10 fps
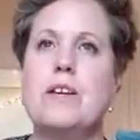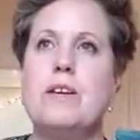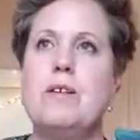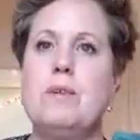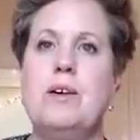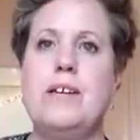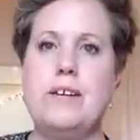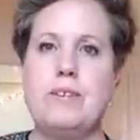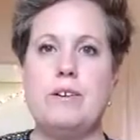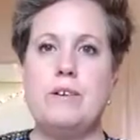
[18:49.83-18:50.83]
We are
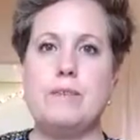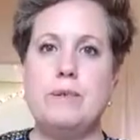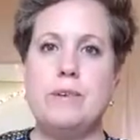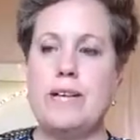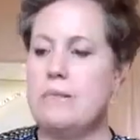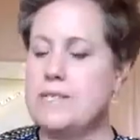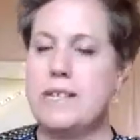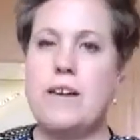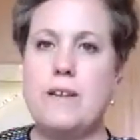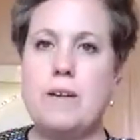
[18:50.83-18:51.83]
heroes when we come
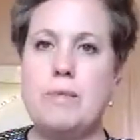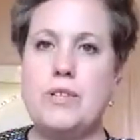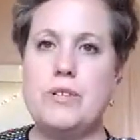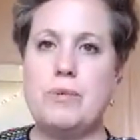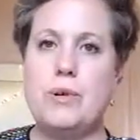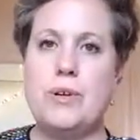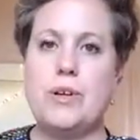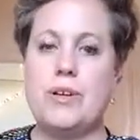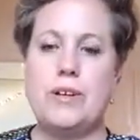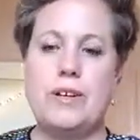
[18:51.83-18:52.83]
together and we do the
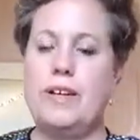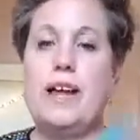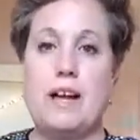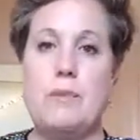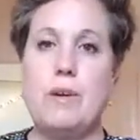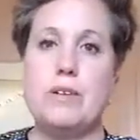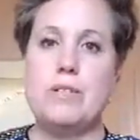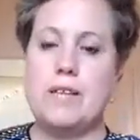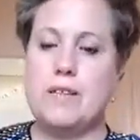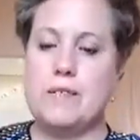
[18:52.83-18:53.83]
work, like we are
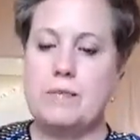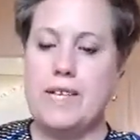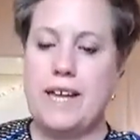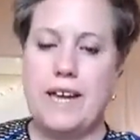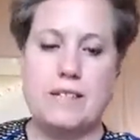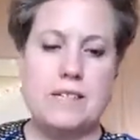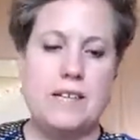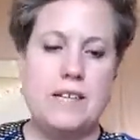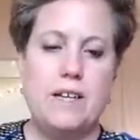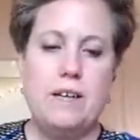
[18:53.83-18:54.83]
doing this weekend.
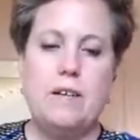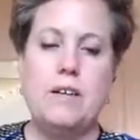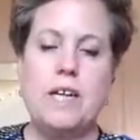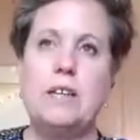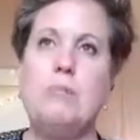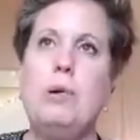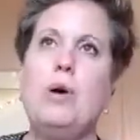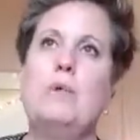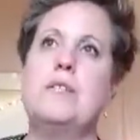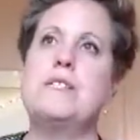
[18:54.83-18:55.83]
Look at the
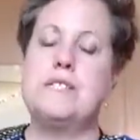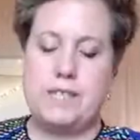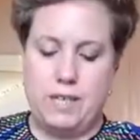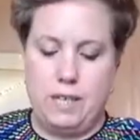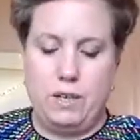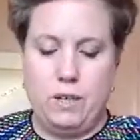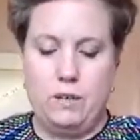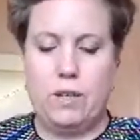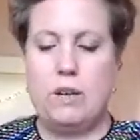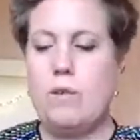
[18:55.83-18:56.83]
poets.
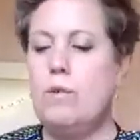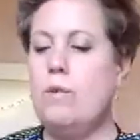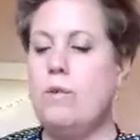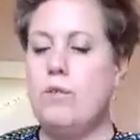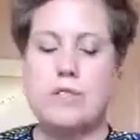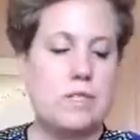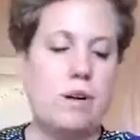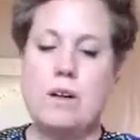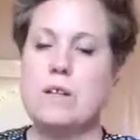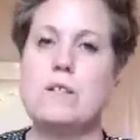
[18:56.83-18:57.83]
Look at all the
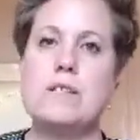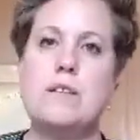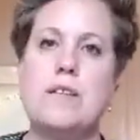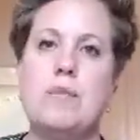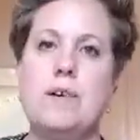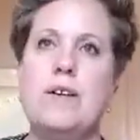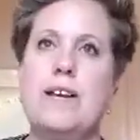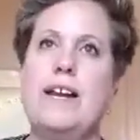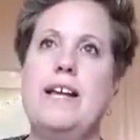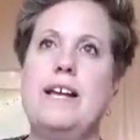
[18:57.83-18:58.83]
songs that we are
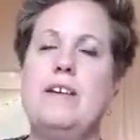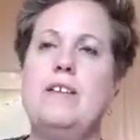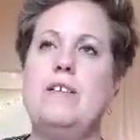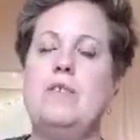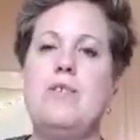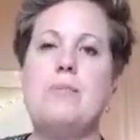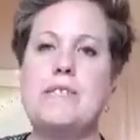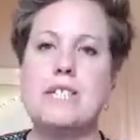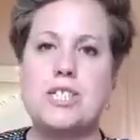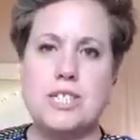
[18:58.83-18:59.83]
getting, all the
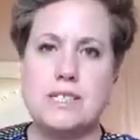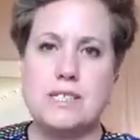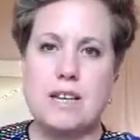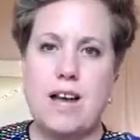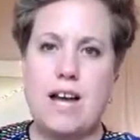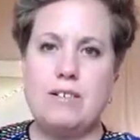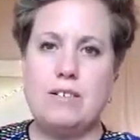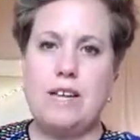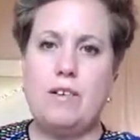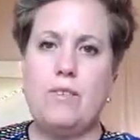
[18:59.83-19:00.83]
musicians that are out there on the